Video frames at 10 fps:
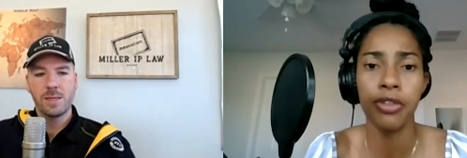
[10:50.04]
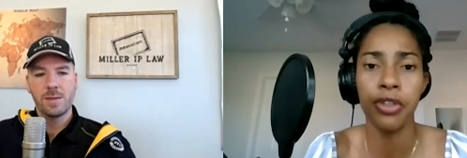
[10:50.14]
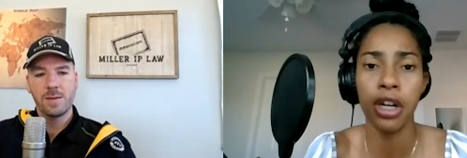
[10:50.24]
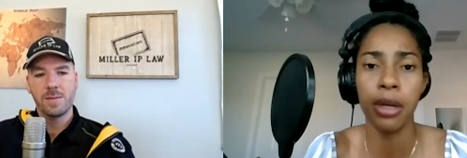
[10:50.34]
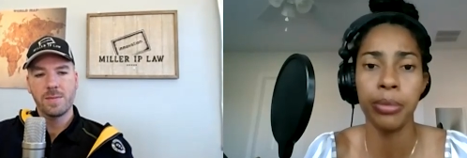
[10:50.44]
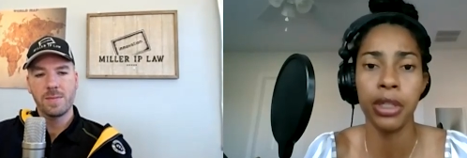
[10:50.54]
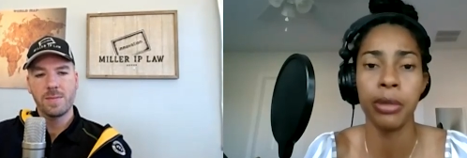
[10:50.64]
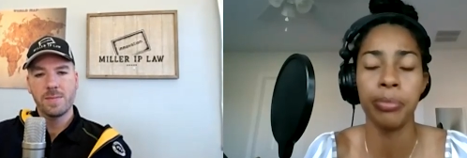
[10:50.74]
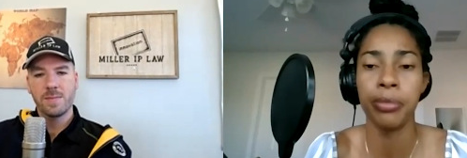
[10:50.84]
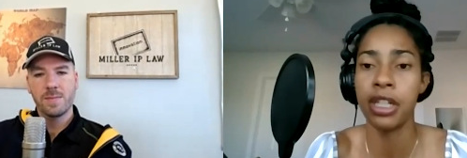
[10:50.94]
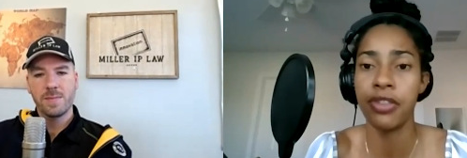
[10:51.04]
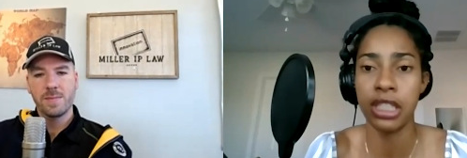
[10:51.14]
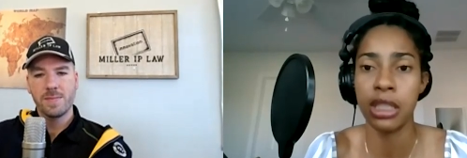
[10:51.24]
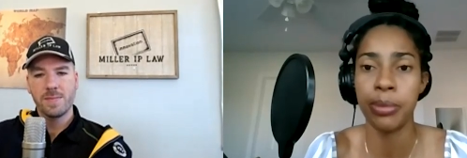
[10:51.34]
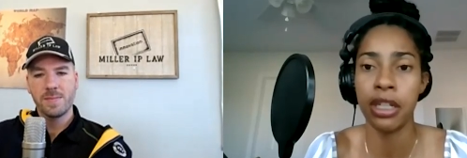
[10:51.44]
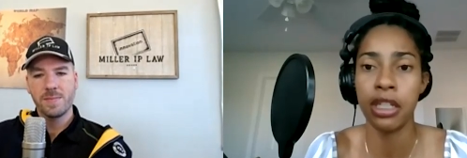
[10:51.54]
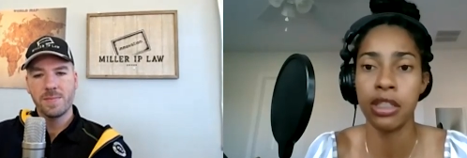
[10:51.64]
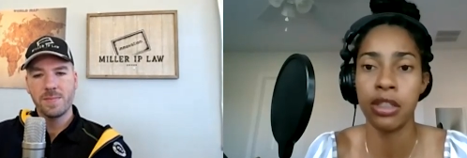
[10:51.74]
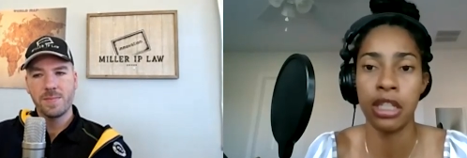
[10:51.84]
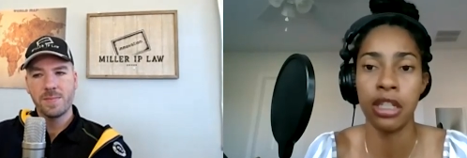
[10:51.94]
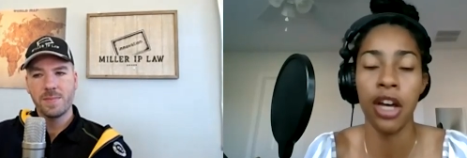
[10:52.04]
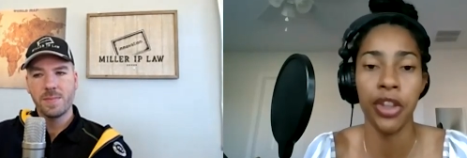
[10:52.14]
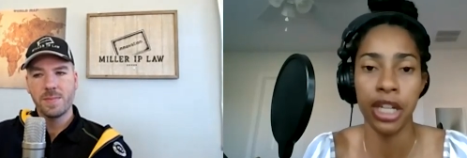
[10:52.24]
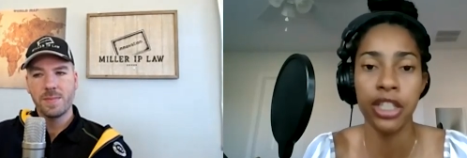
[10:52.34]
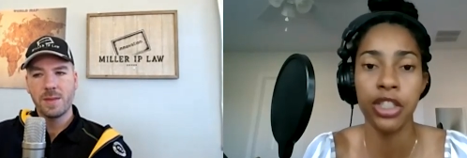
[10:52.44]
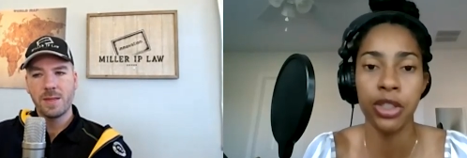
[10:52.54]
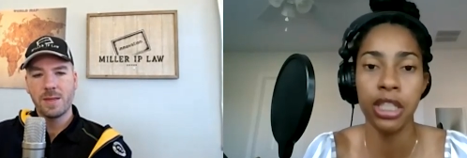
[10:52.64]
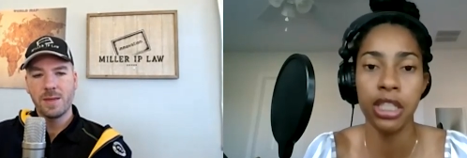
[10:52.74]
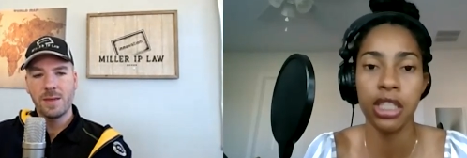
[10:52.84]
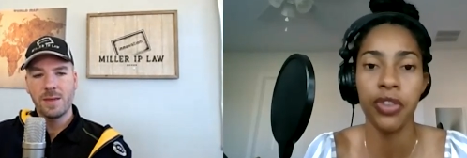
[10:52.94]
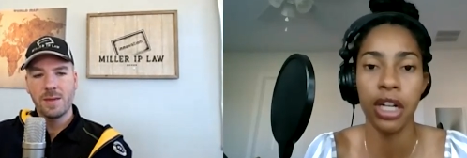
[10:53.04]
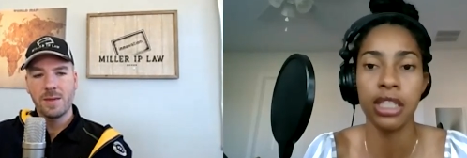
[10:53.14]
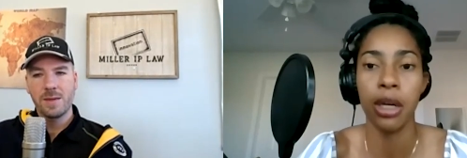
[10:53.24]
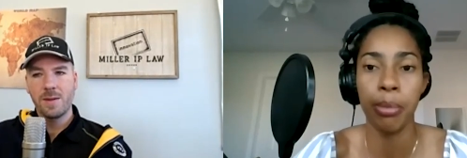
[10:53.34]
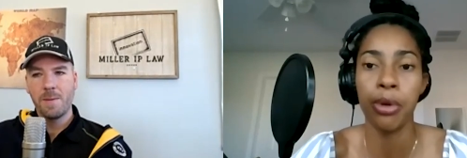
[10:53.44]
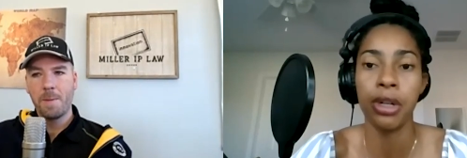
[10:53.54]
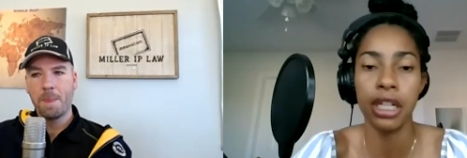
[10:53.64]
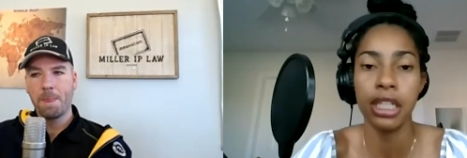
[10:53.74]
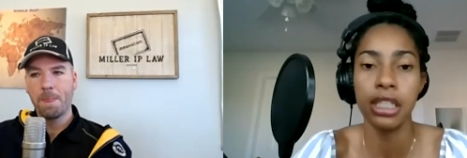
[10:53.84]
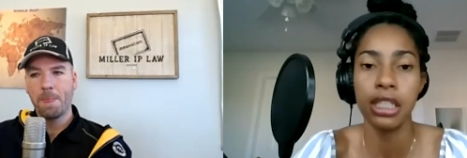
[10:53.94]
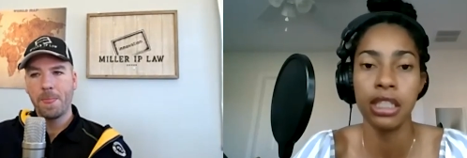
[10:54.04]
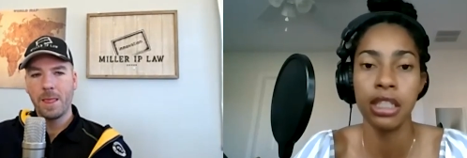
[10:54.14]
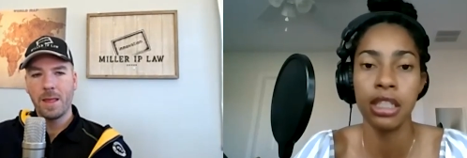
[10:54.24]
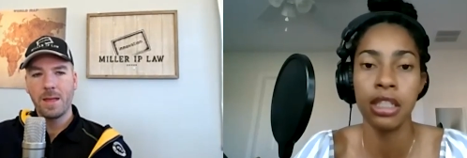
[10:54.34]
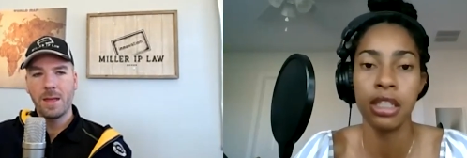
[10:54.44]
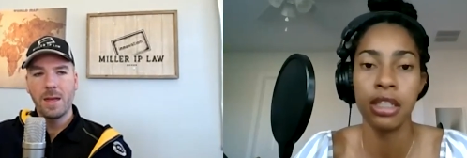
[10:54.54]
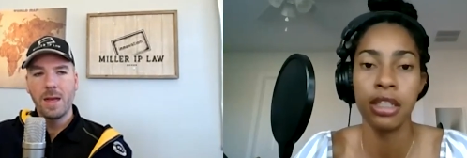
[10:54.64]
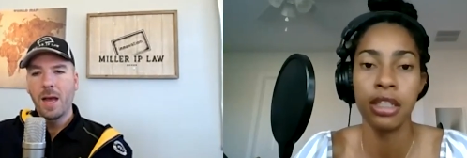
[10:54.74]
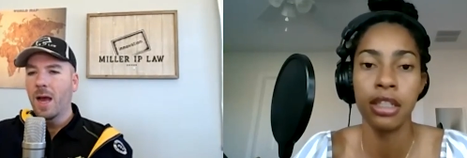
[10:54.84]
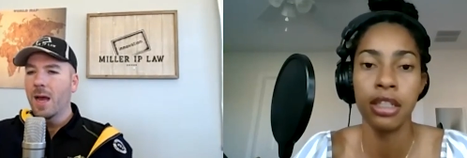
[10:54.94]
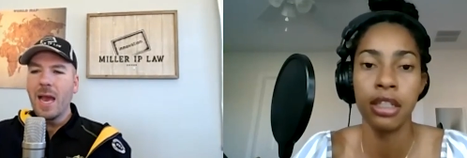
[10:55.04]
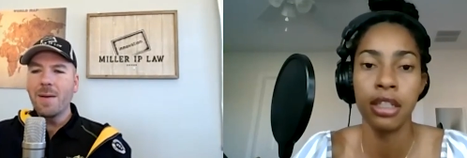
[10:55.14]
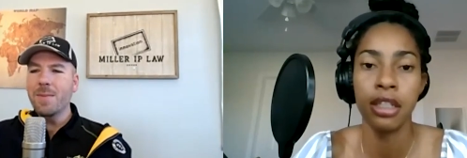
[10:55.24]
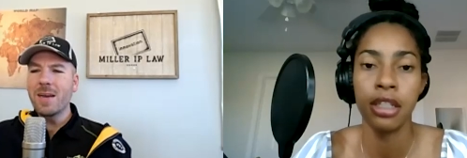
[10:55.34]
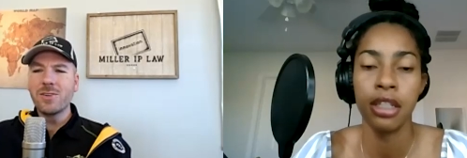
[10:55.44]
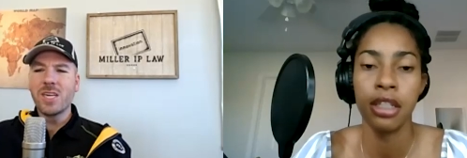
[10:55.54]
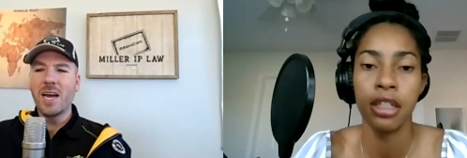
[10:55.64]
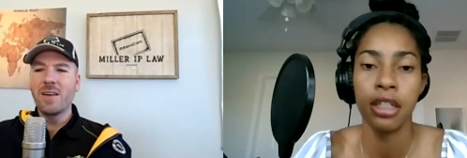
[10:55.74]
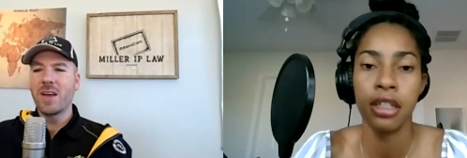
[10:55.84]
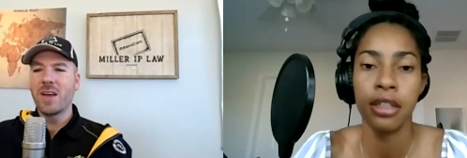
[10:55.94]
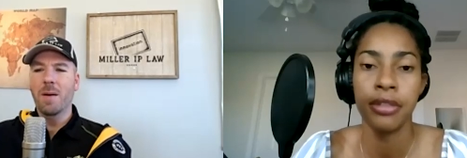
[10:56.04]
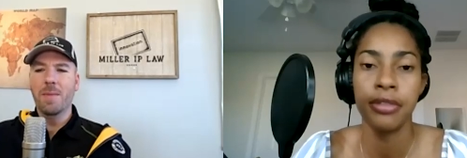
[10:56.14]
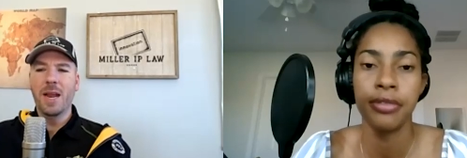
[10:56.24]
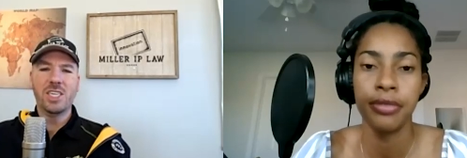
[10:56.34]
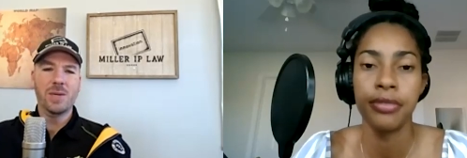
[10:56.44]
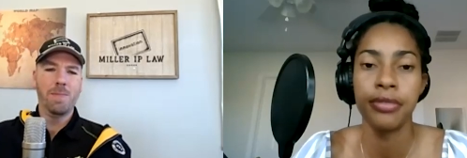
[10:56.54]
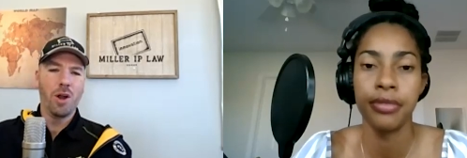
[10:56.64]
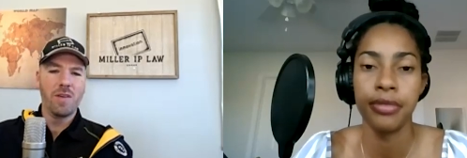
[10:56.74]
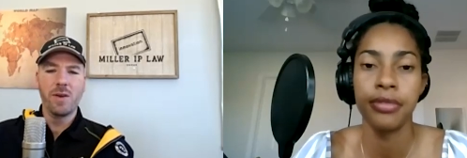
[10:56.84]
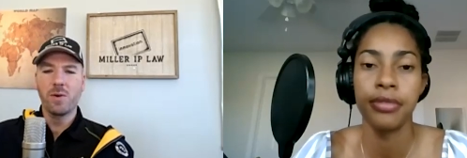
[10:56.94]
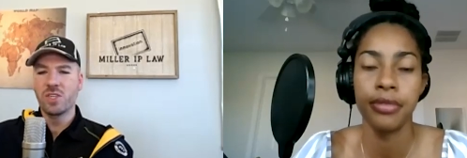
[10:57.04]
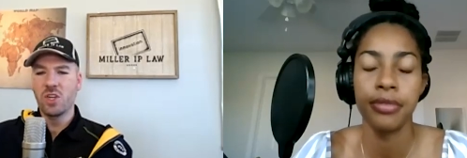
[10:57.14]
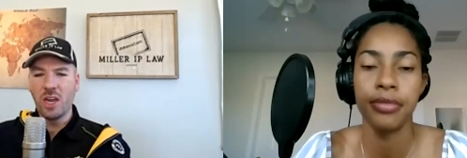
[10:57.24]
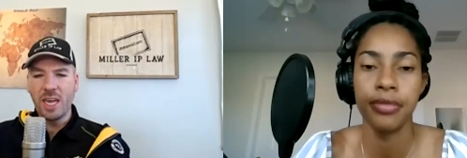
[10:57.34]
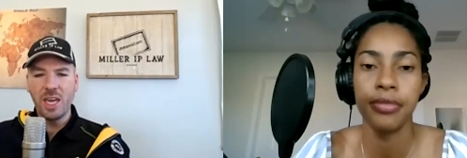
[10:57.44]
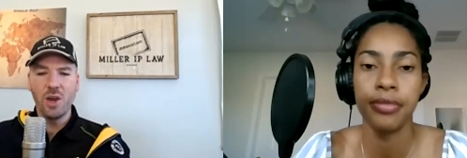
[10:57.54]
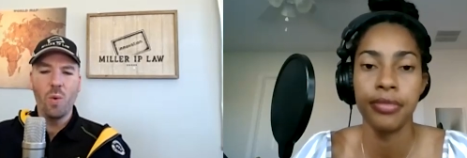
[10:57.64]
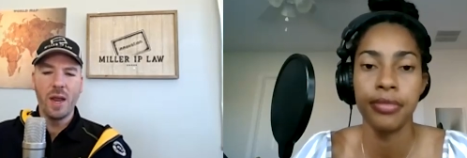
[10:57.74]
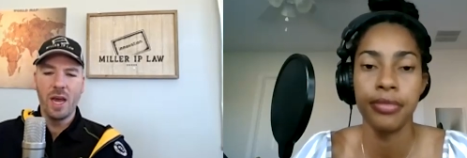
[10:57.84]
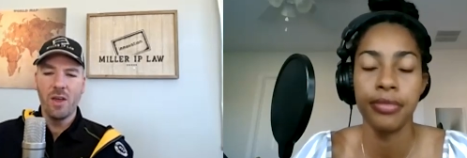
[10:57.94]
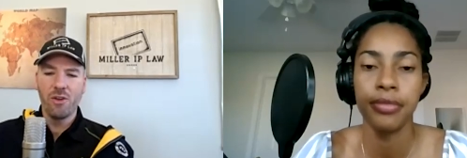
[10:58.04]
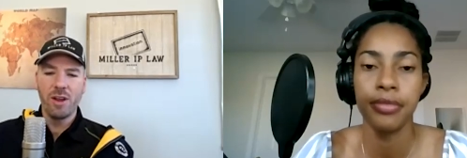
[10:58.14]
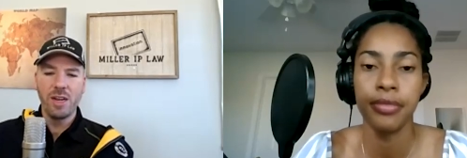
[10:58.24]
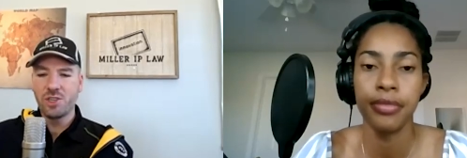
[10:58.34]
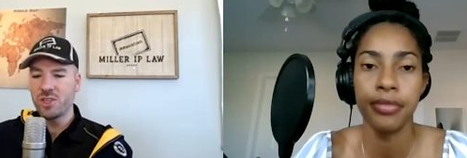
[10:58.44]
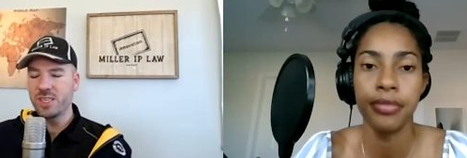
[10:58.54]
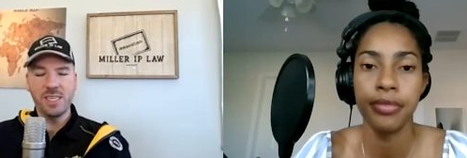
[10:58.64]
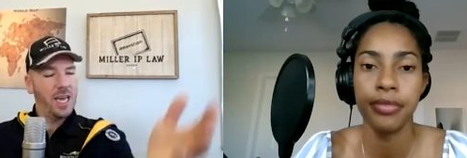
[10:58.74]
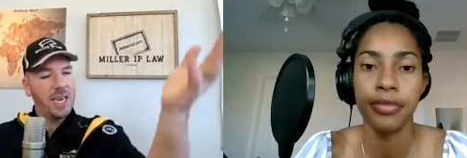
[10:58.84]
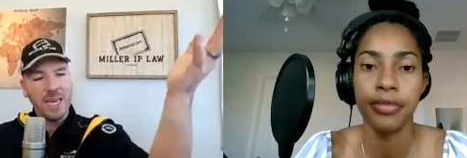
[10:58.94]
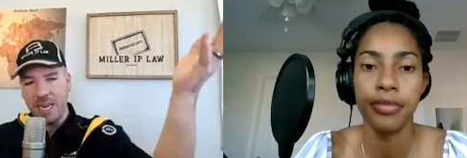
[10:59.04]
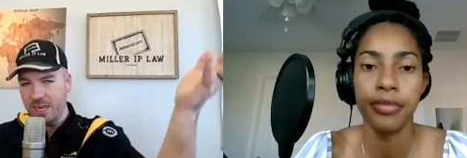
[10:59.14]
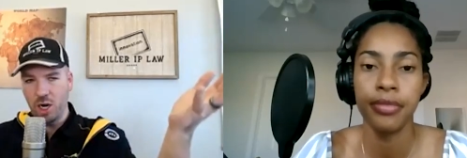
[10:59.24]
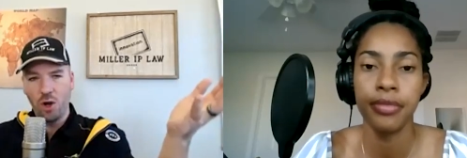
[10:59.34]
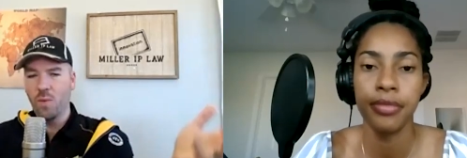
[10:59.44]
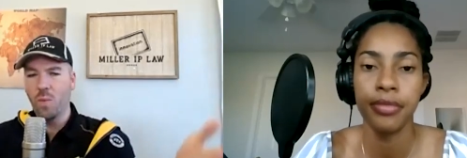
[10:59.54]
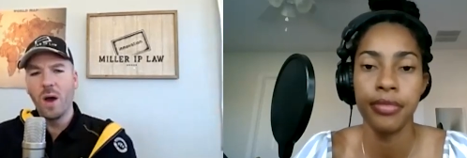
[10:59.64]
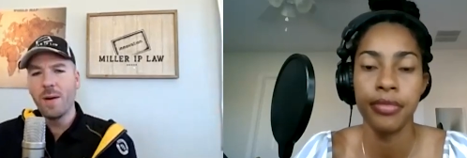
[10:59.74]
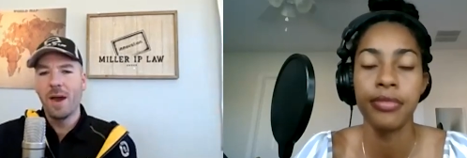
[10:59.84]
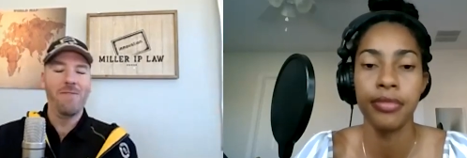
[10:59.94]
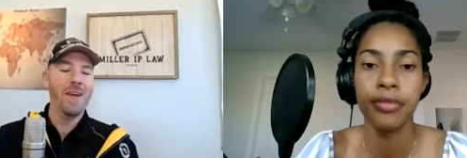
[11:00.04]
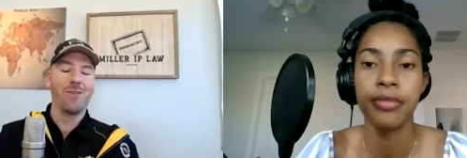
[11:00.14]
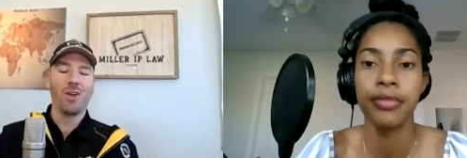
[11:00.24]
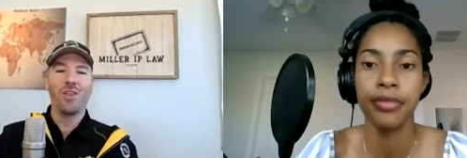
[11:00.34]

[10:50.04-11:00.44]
Speaker 1: from your previous experience in other industries as far as how important it is?
Speaker 2: Yeah, I mean, it was kind of a combination. Part of it was looking at what other industries you take you know, and one of my favorite